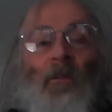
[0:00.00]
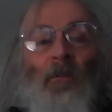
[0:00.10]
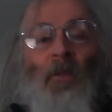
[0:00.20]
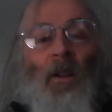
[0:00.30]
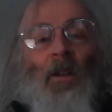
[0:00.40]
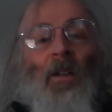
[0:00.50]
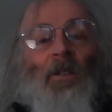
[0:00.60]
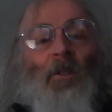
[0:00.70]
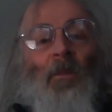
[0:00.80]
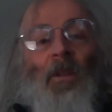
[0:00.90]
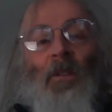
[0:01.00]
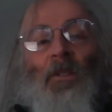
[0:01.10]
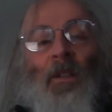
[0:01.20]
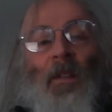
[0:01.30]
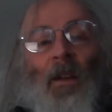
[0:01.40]
of astronomy to
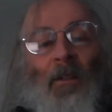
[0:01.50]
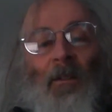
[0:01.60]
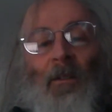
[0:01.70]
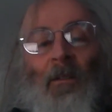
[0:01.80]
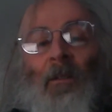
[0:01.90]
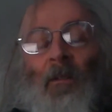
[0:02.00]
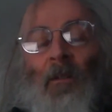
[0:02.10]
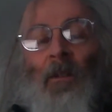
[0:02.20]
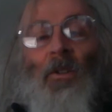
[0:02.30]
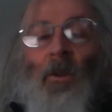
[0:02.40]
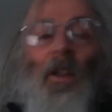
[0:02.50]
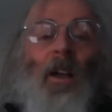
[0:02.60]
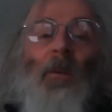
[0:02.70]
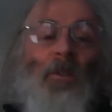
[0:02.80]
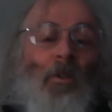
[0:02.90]
see that. So
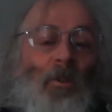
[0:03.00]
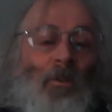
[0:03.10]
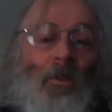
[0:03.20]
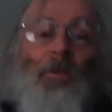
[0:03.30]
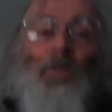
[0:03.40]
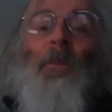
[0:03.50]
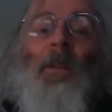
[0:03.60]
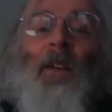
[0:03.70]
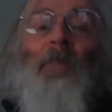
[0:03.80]
I'm going to talk about that